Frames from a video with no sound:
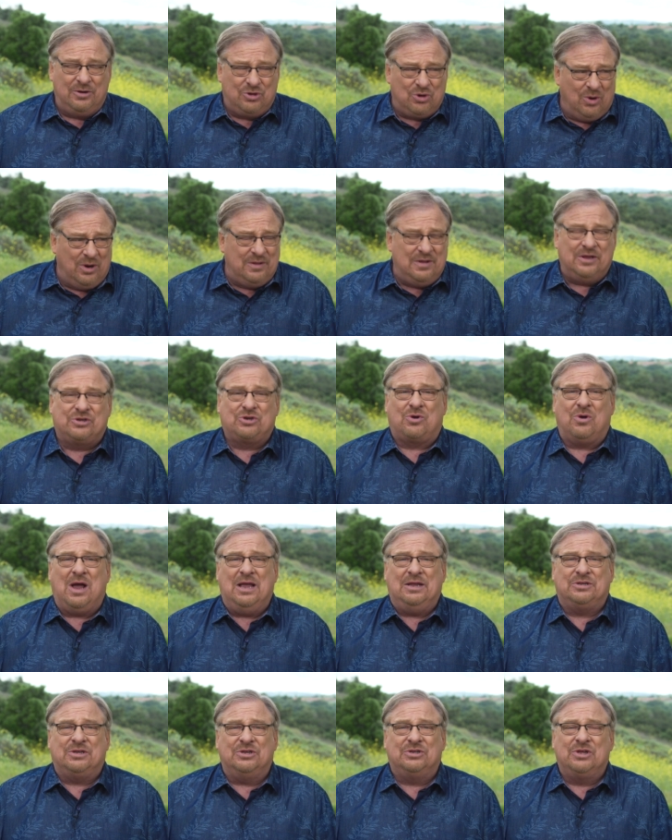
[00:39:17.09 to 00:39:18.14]
during this
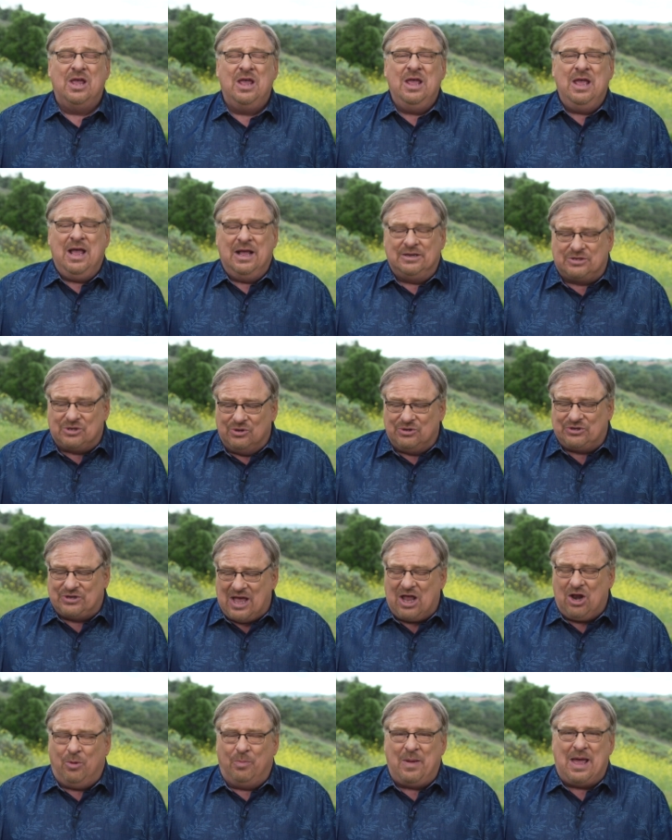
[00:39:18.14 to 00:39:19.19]
crisis. And so
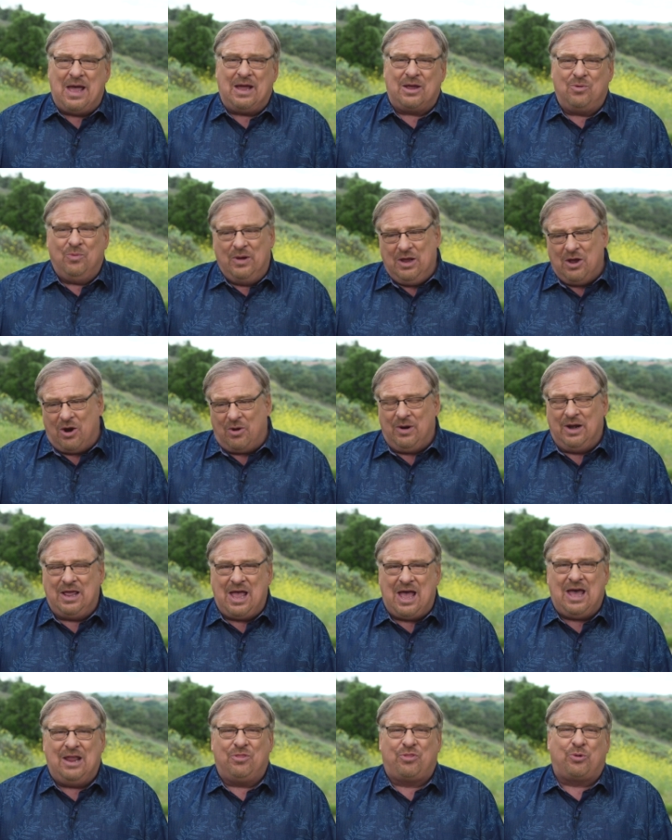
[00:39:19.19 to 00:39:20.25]
Saddleback, we already
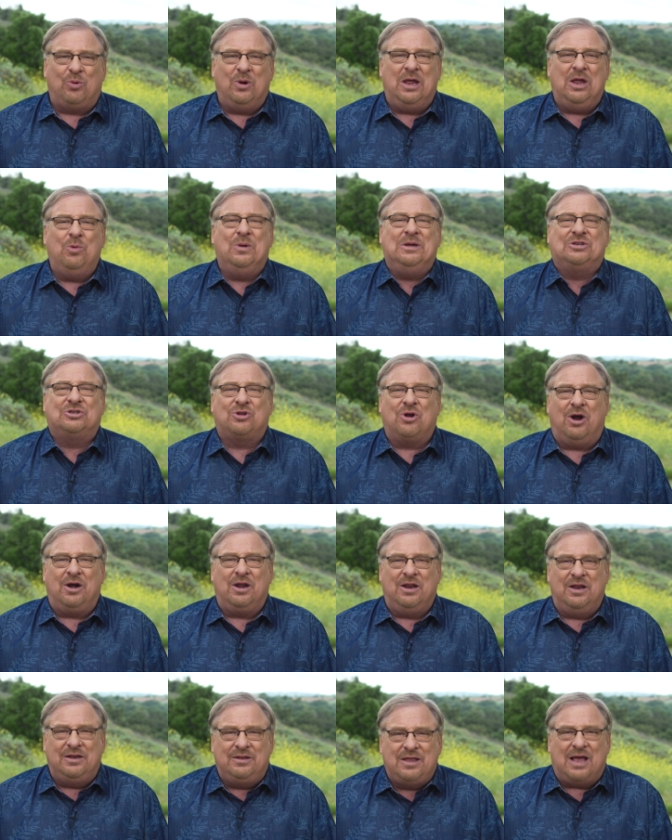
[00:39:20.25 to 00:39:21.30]
had 3. We
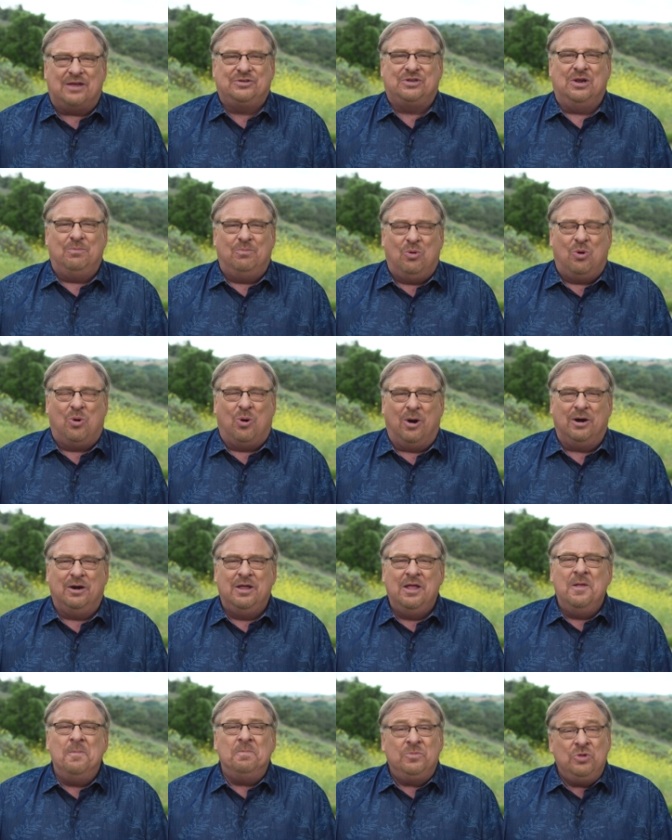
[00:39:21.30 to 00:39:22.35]
started a dozen
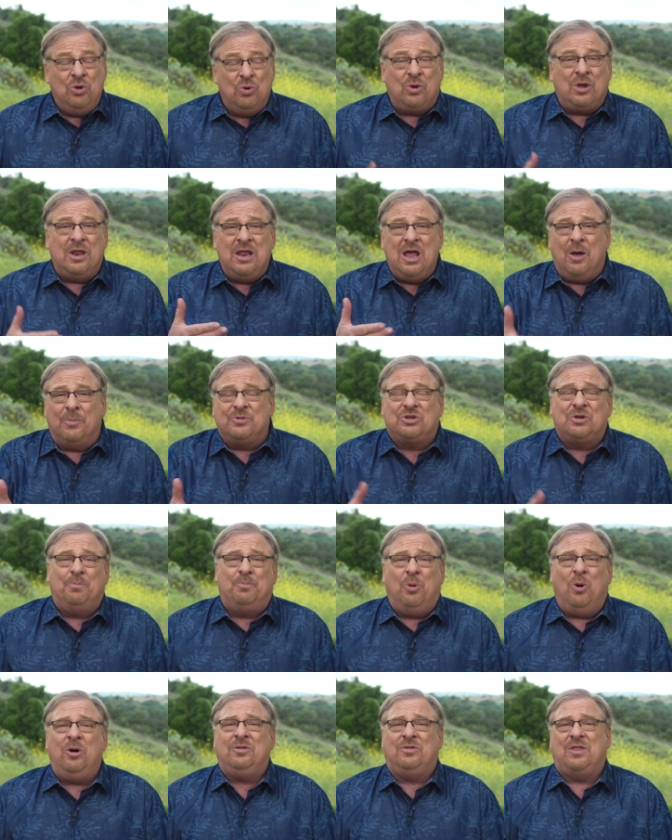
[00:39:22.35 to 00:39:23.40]
more. You can help
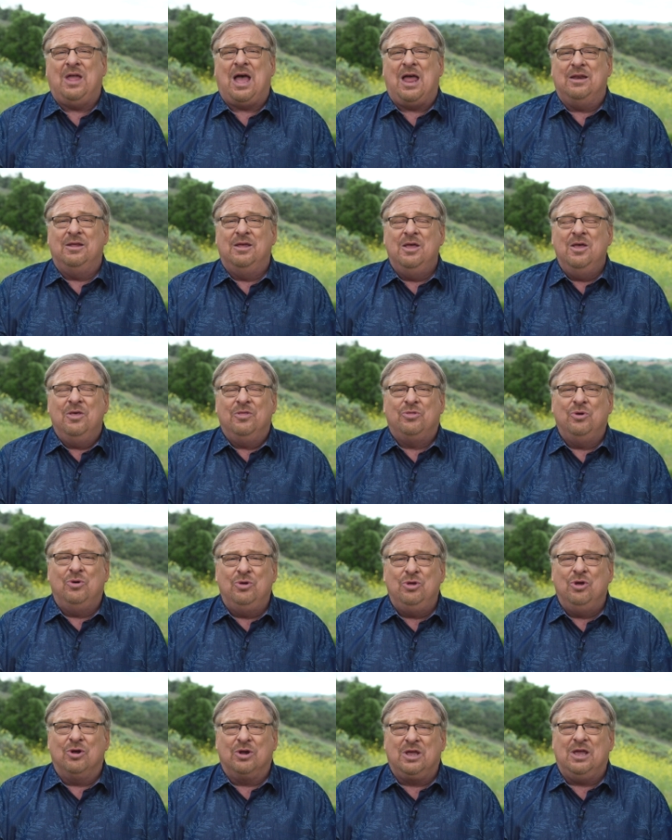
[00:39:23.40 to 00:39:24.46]
support that through
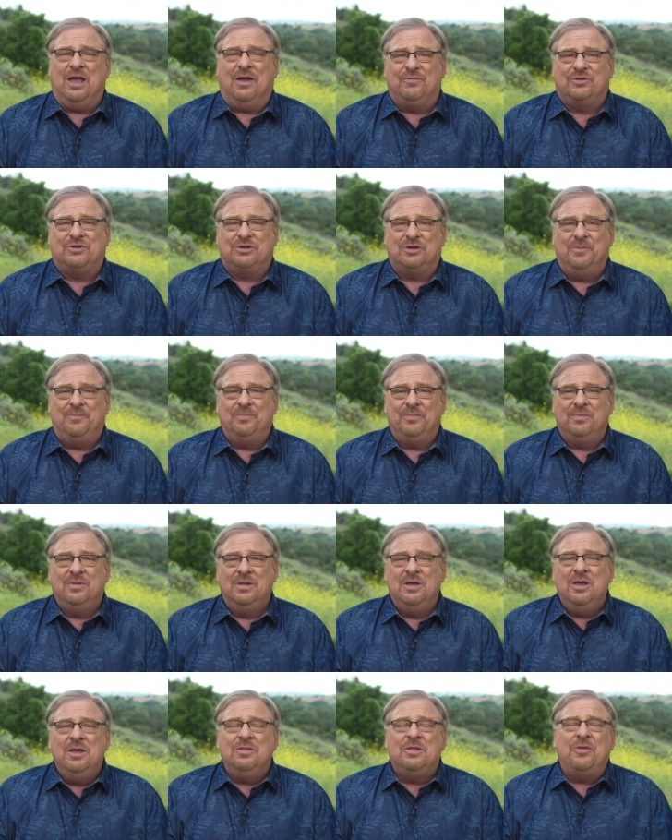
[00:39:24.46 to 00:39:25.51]
your gifts.
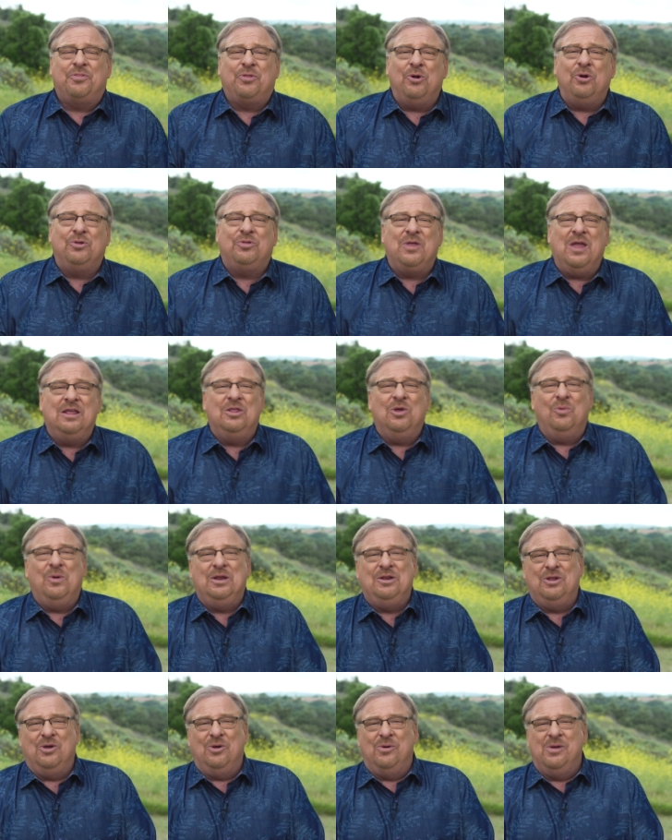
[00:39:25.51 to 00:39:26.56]
The third thing that
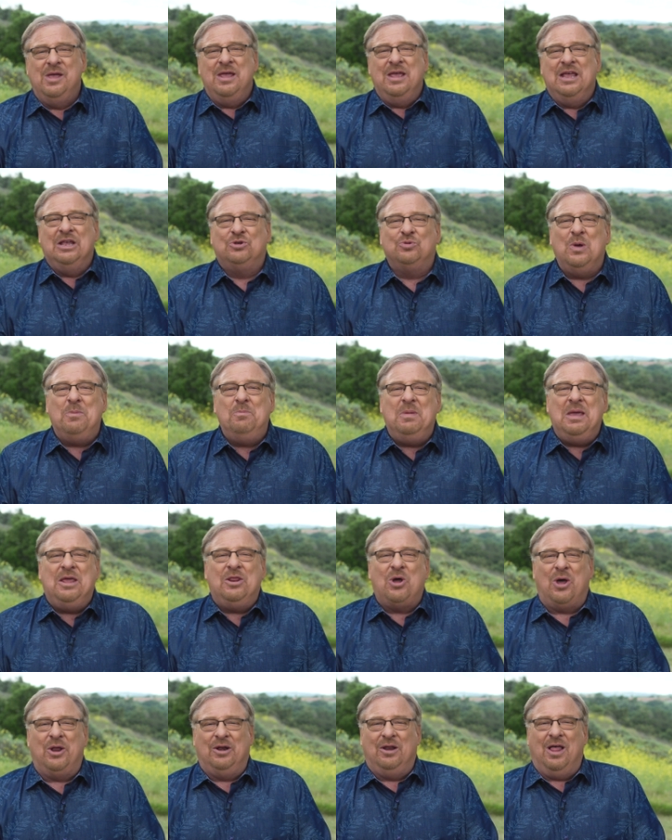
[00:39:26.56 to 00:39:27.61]
we do is we
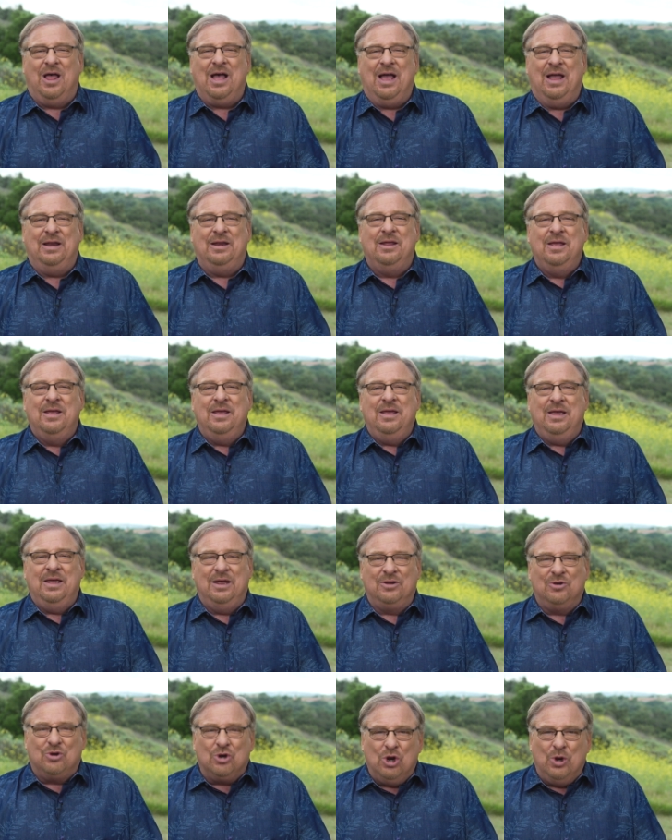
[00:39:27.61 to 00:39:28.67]
meet online
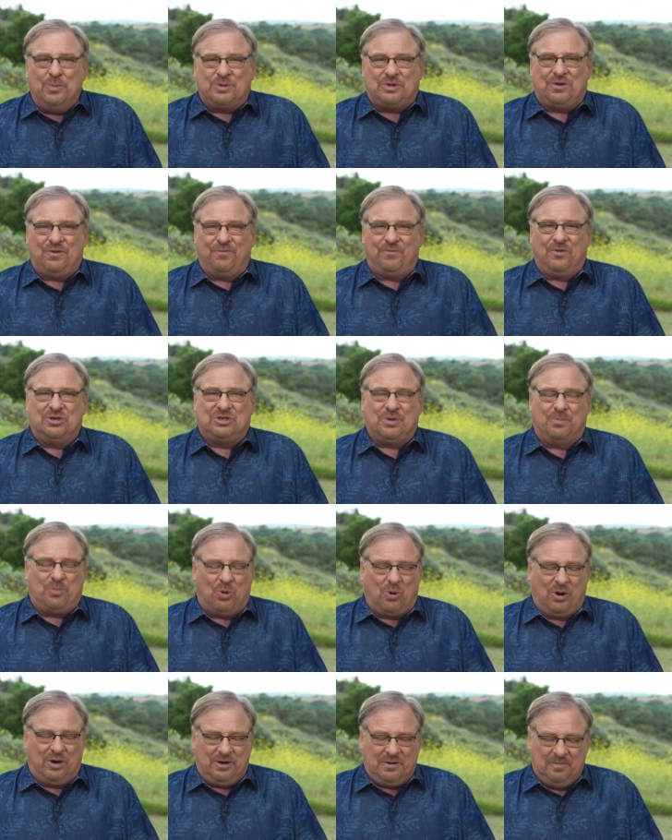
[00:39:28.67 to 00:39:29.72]
in groups for
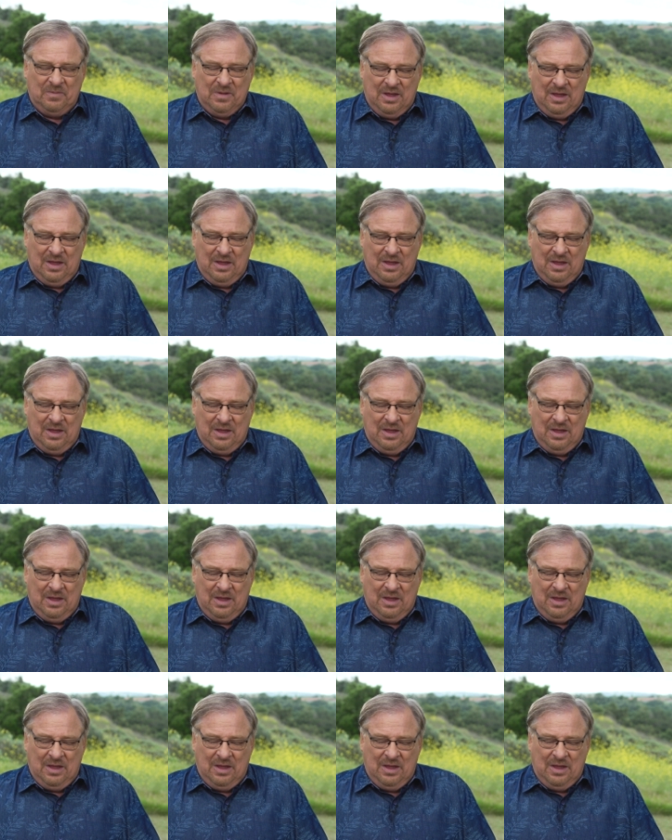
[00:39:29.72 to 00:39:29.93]
support.